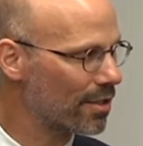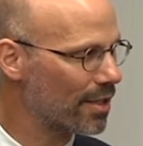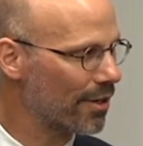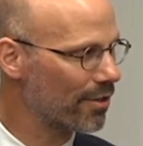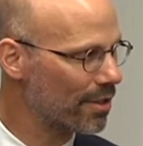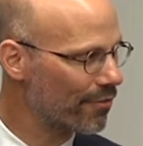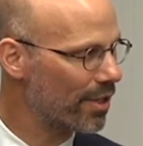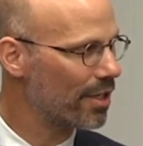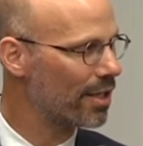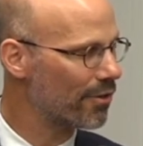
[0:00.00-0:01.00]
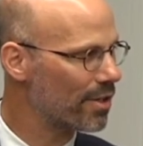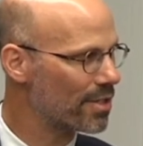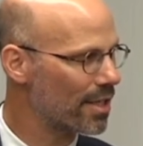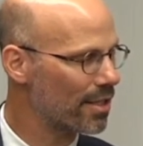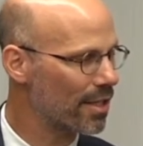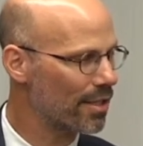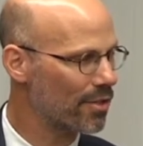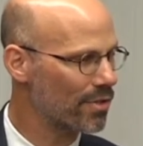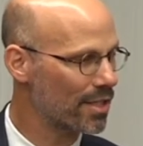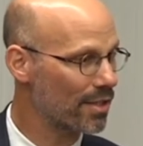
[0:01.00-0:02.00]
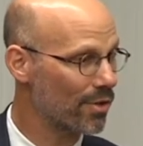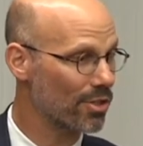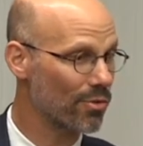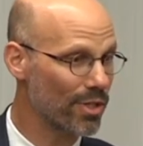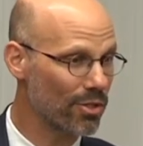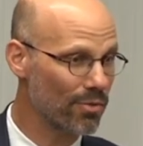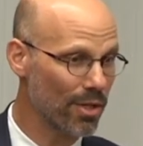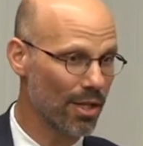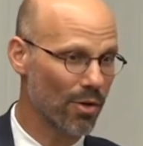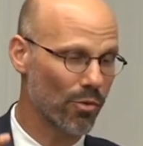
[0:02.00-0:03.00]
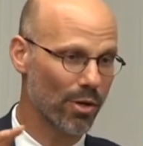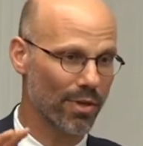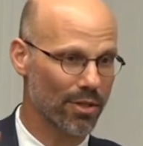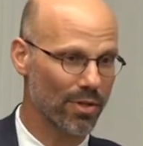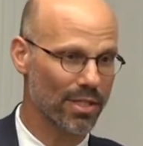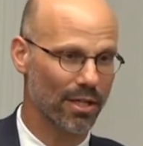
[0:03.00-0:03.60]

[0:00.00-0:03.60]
narrowly defined areas that that USAID works. So we do work with U.S.